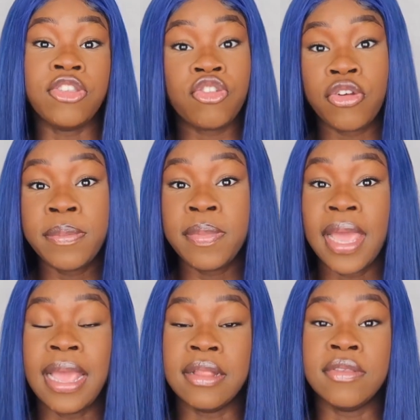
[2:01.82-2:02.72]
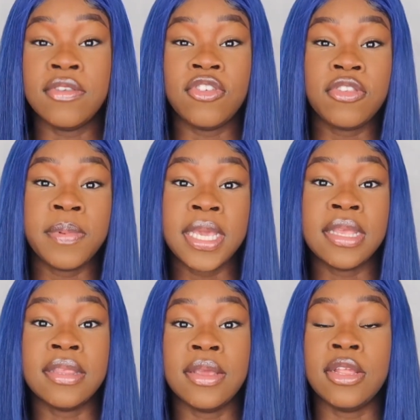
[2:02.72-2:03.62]
trimmed the ends just
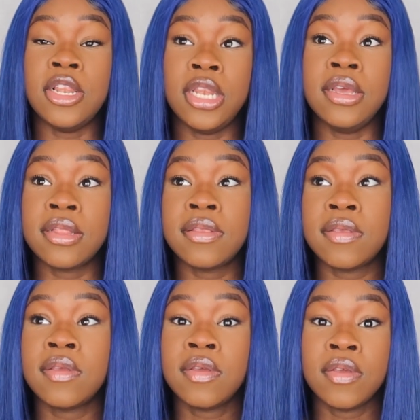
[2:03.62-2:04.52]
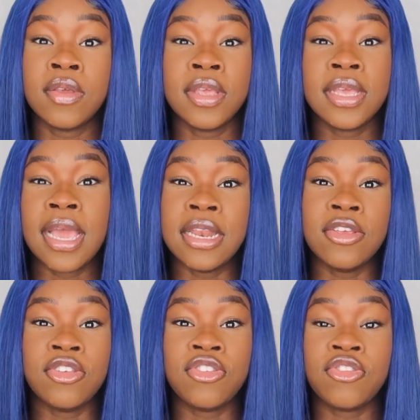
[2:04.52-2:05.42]
because it looked kind
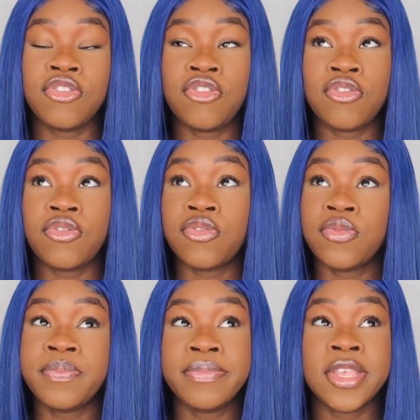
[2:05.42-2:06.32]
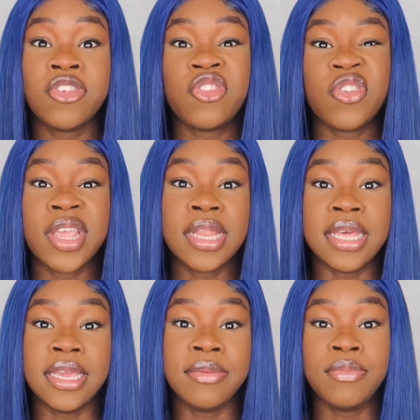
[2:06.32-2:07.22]
of
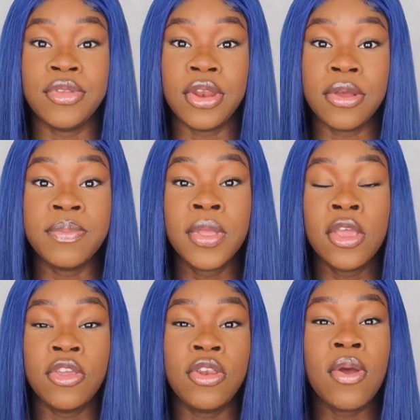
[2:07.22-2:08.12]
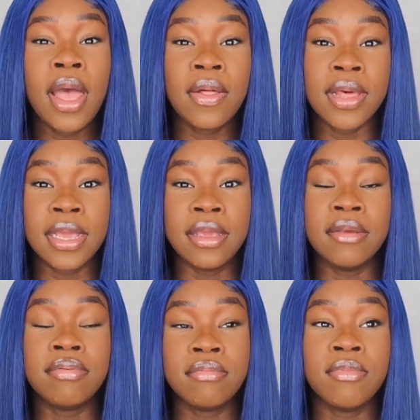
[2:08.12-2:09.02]
strangly, you know. You know how
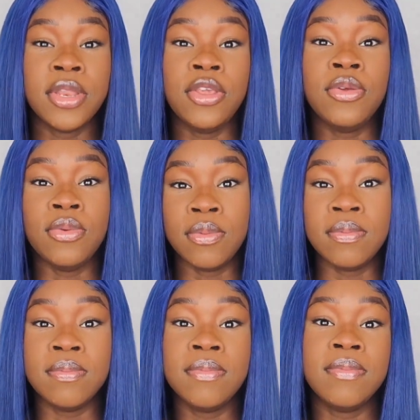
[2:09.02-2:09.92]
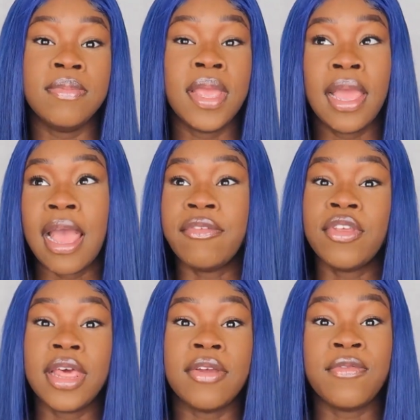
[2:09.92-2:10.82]
like when you,
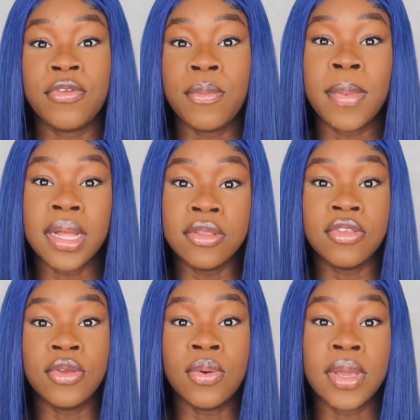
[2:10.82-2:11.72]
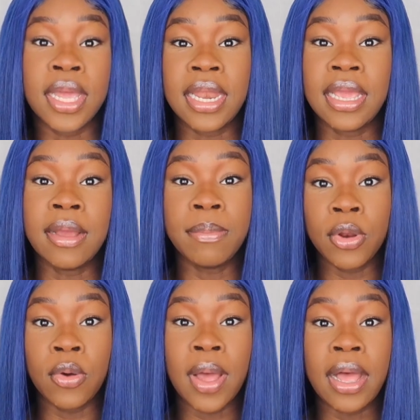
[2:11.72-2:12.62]
after like a few months, you go get like a
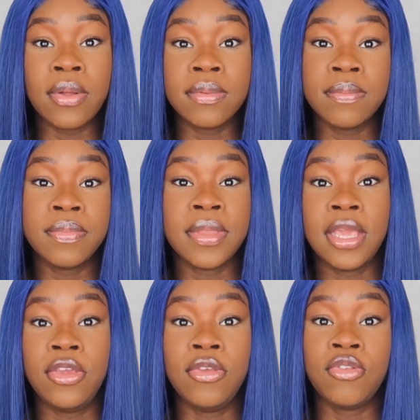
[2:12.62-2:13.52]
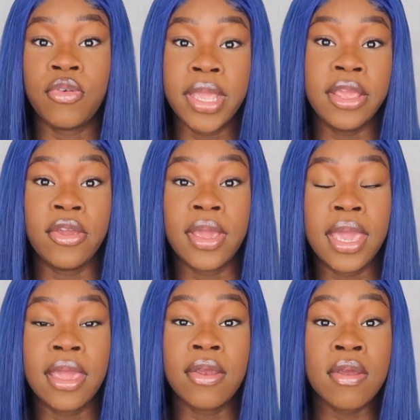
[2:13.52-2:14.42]
blowout, like you straighten your
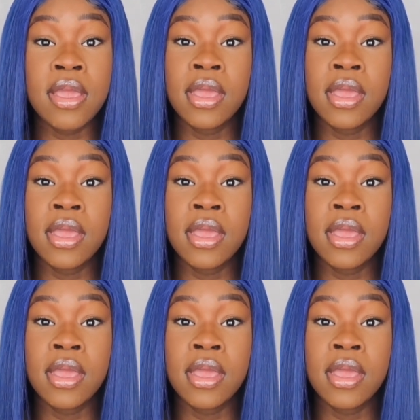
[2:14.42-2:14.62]
hair